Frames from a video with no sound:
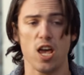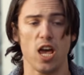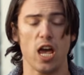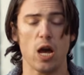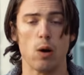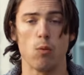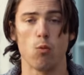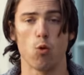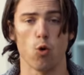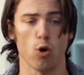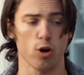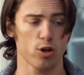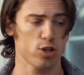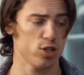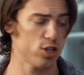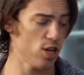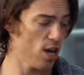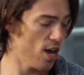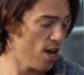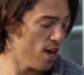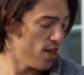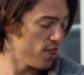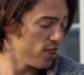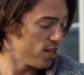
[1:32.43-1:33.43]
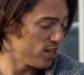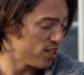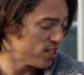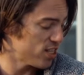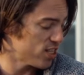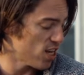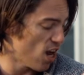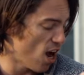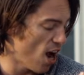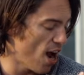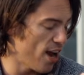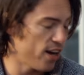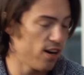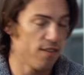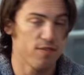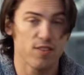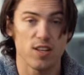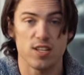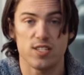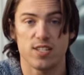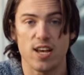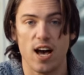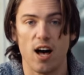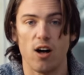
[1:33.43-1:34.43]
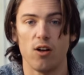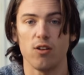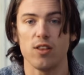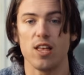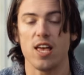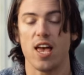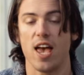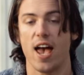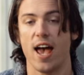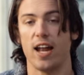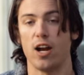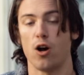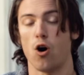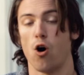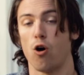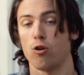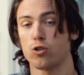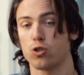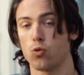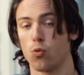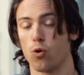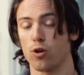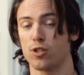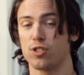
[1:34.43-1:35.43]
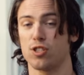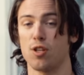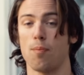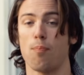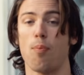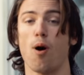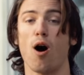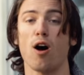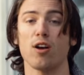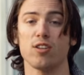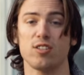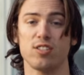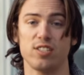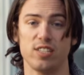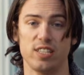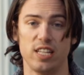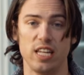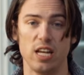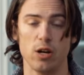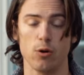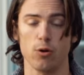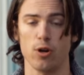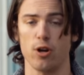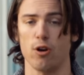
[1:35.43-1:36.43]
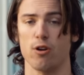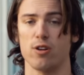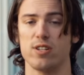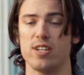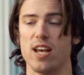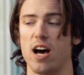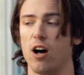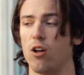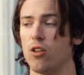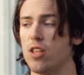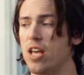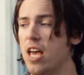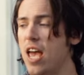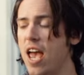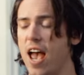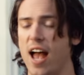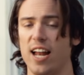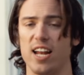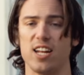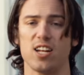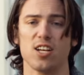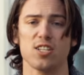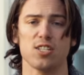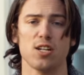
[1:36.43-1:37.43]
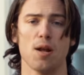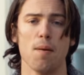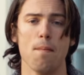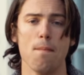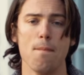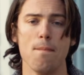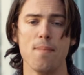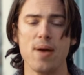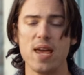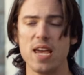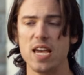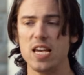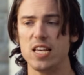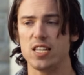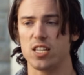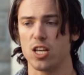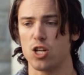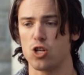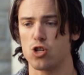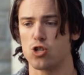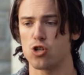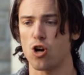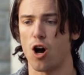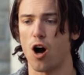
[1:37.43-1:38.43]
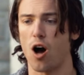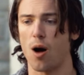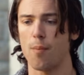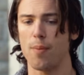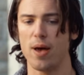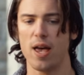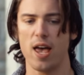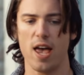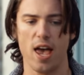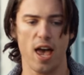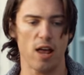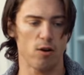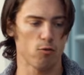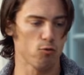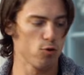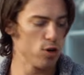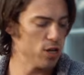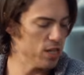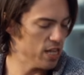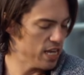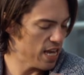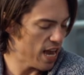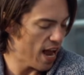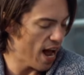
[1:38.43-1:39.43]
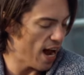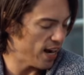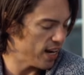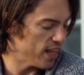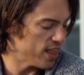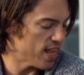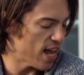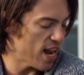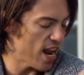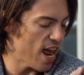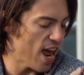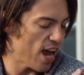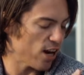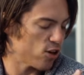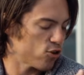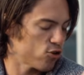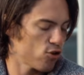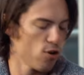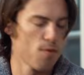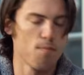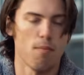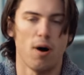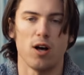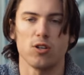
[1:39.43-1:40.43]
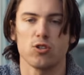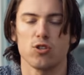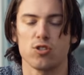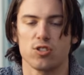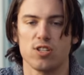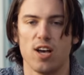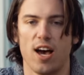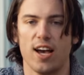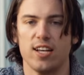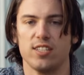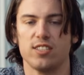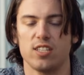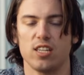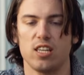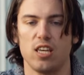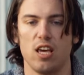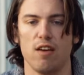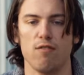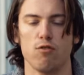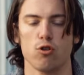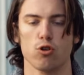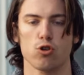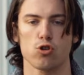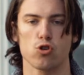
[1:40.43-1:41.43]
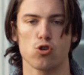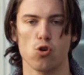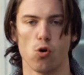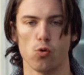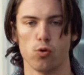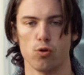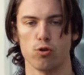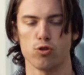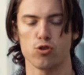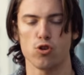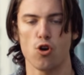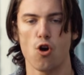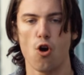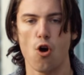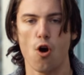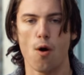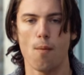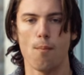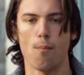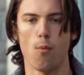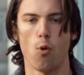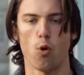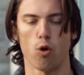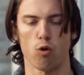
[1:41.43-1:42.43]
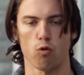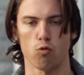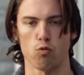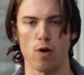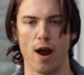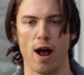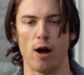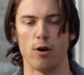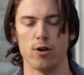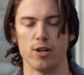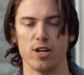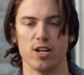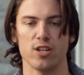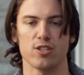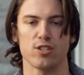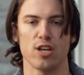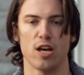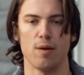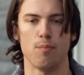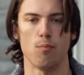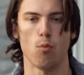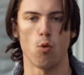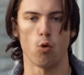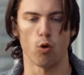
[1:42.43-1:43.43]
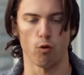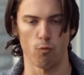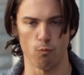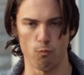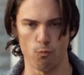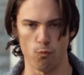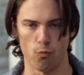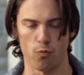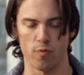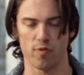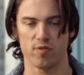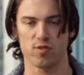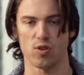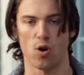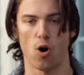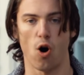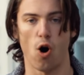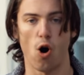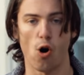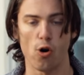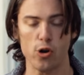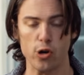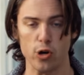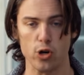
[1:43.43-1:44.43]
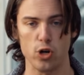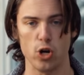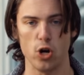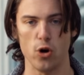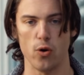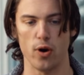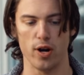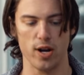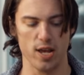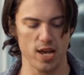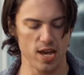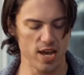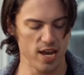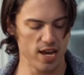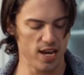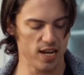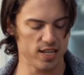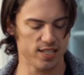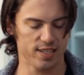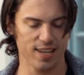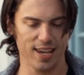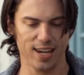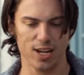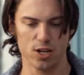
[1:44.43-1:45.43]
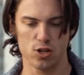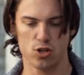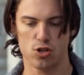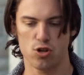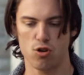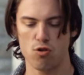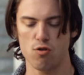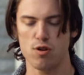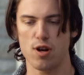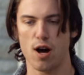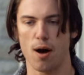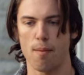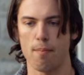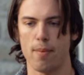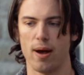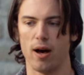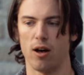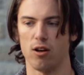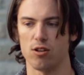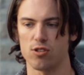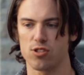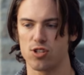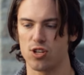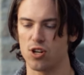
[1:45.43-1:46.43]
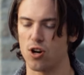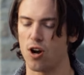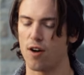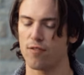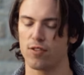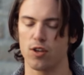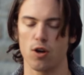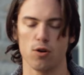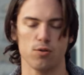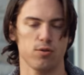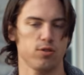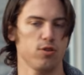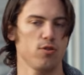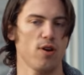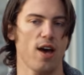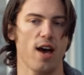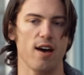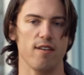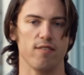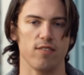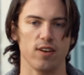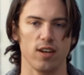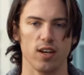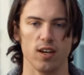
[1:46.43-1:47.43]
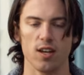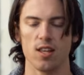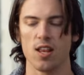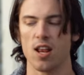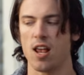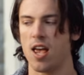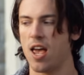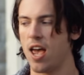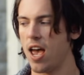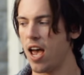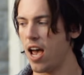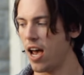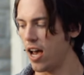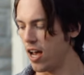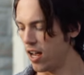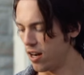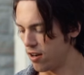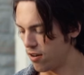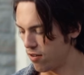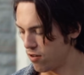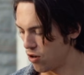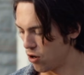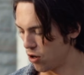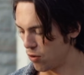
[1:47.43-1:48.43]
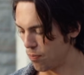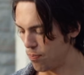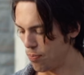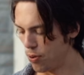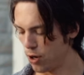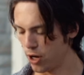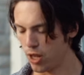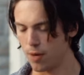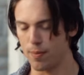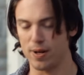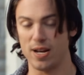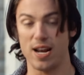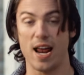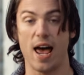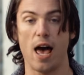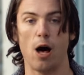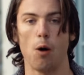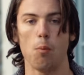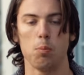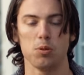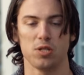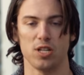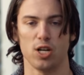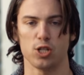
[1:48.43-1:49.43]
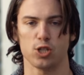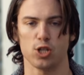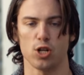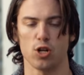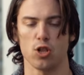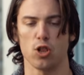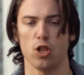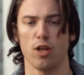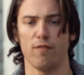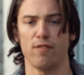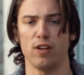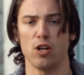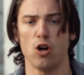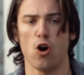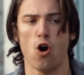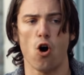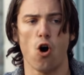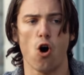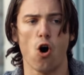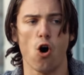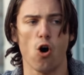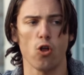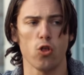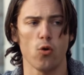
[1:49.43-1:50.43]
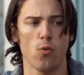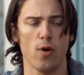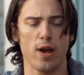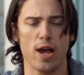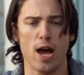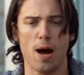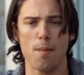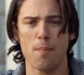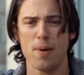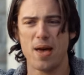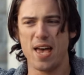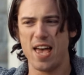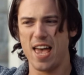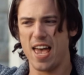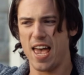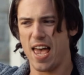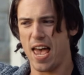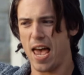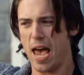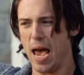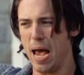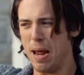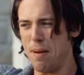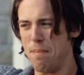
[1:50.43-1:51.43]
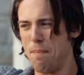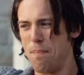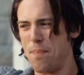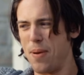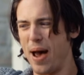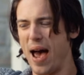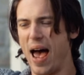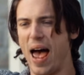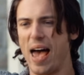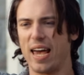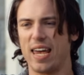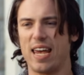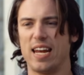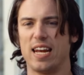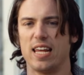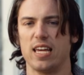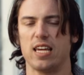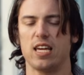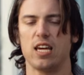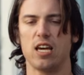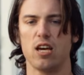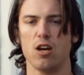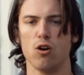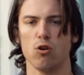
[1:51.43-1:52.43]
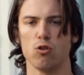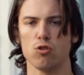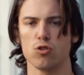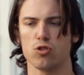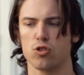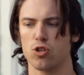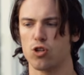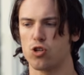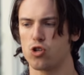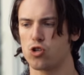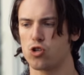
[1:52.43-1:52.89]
It works the side of the delt, and it also works the posterior delt, and it does an amazing job at really adding that extra muscle size to give your shoulders more roundness and more oomph. So all you're doing is taking two dumbbells, you don't have to go too heavy, and you're putting them in an L position, lifting all the way up and back, and it kills the